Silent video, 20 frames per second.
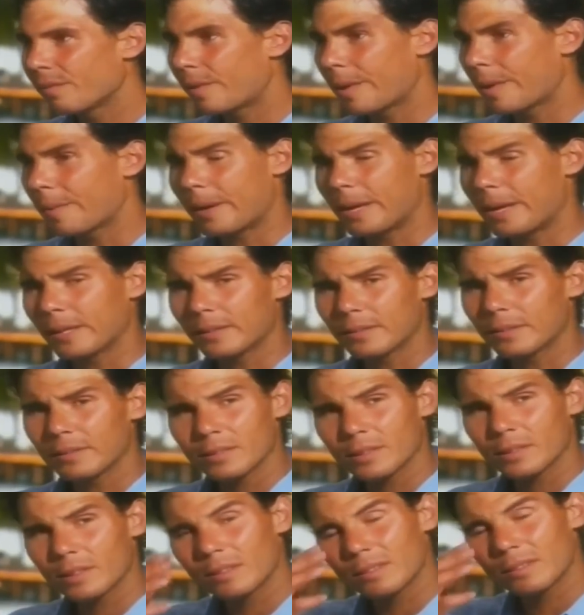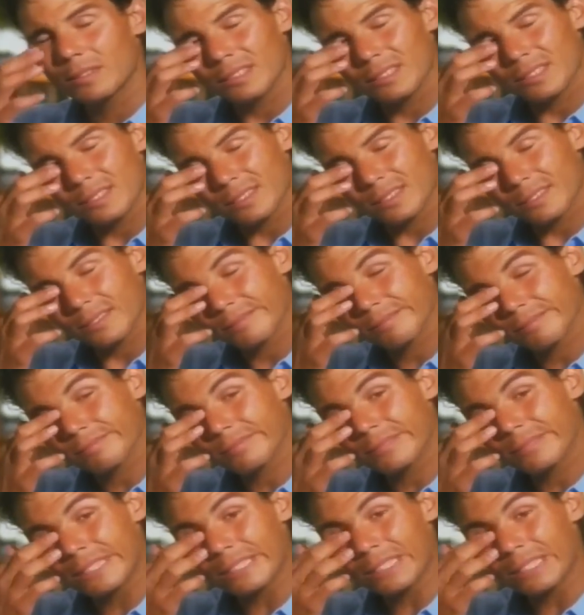Very bad. You know, it's
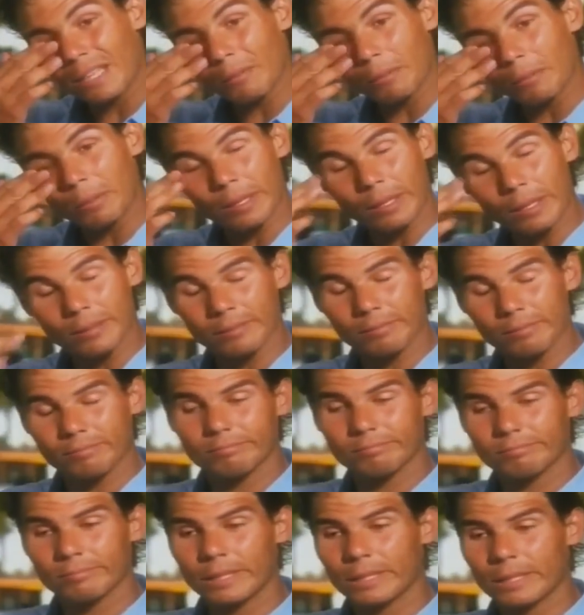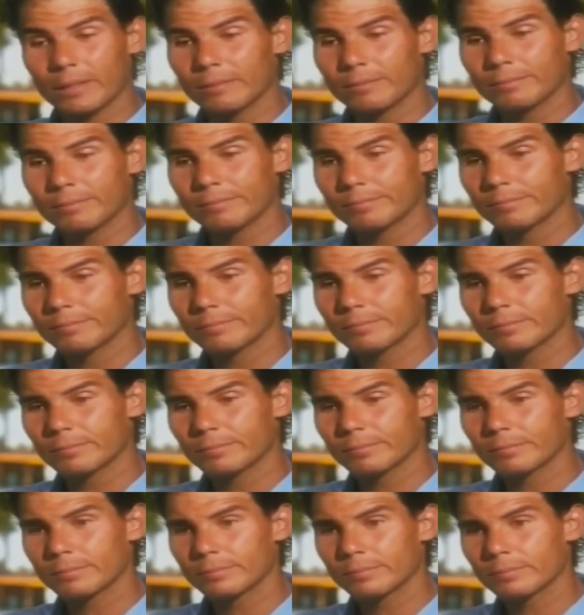something, you know,
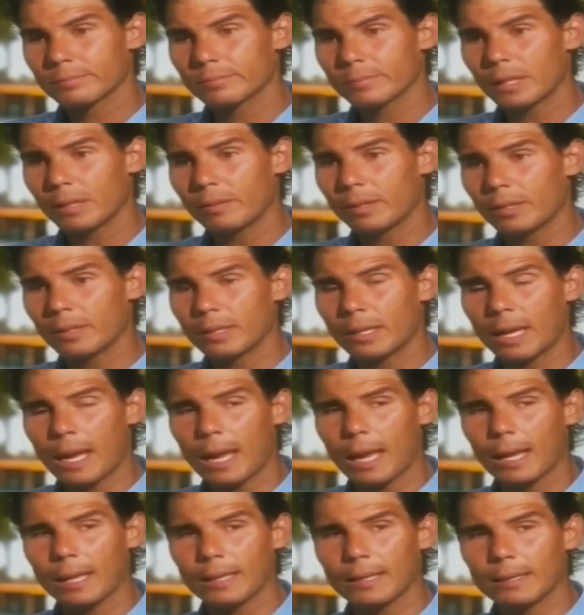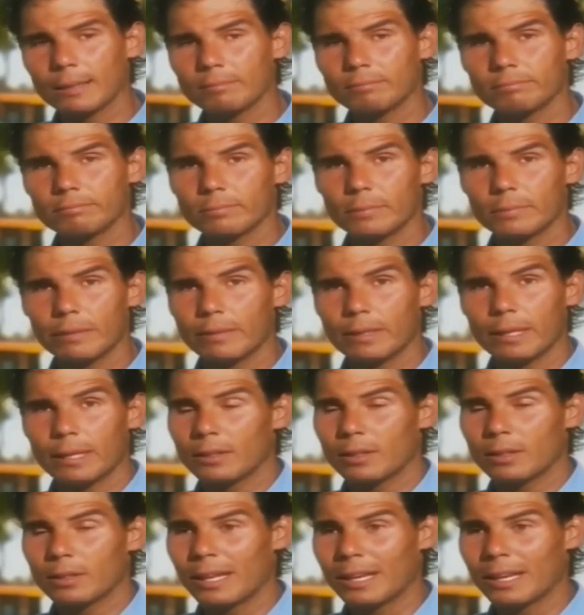even I
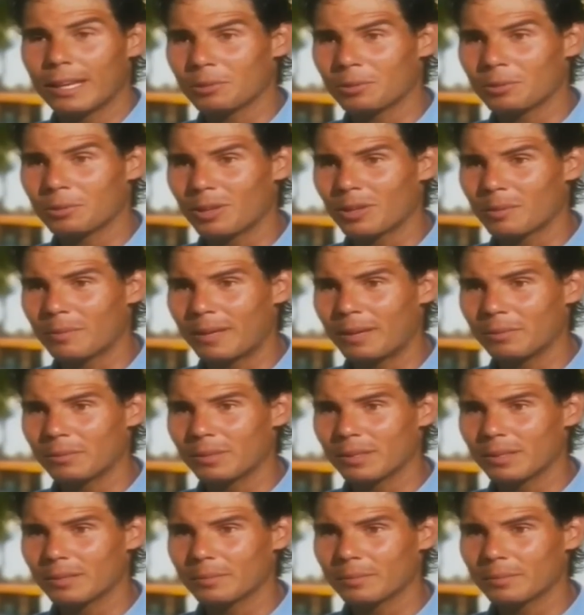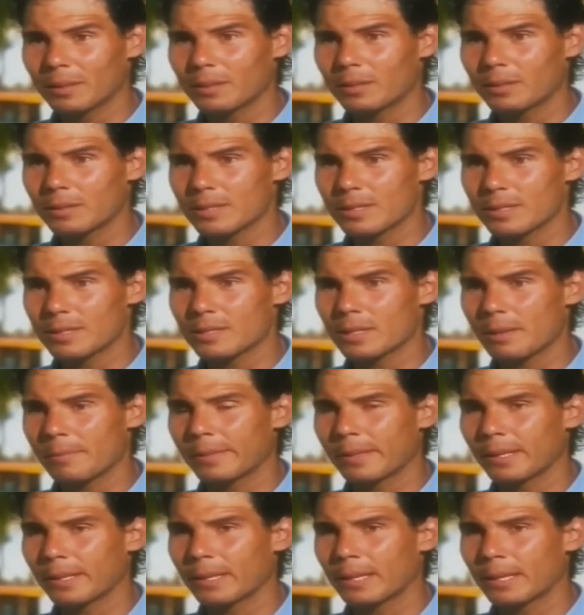don't like to talk about it because it's
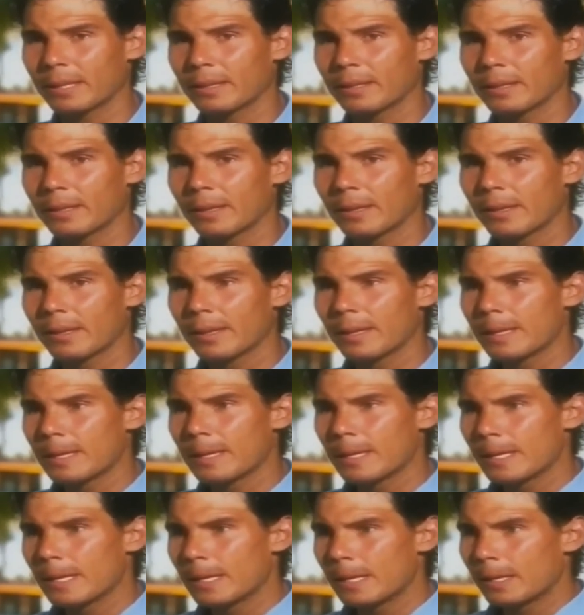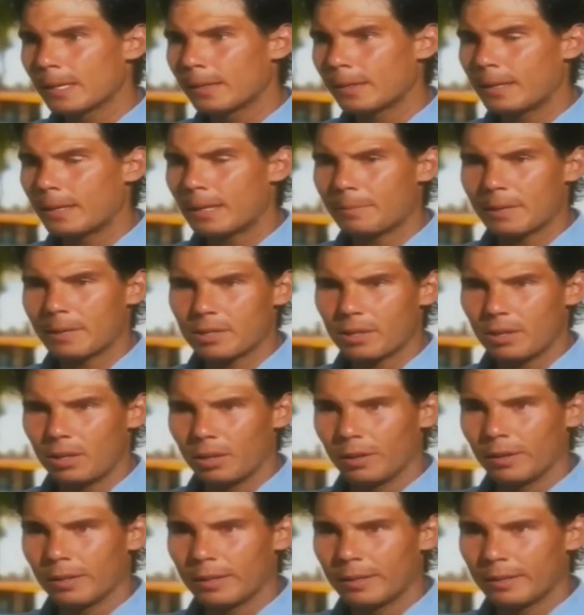something that damages a
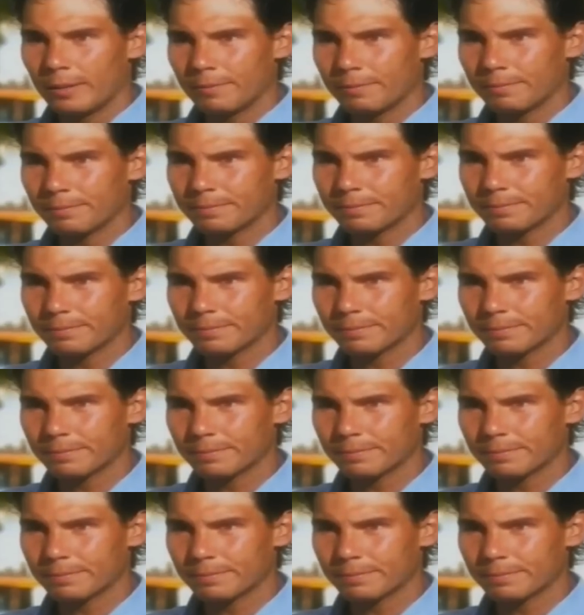lot the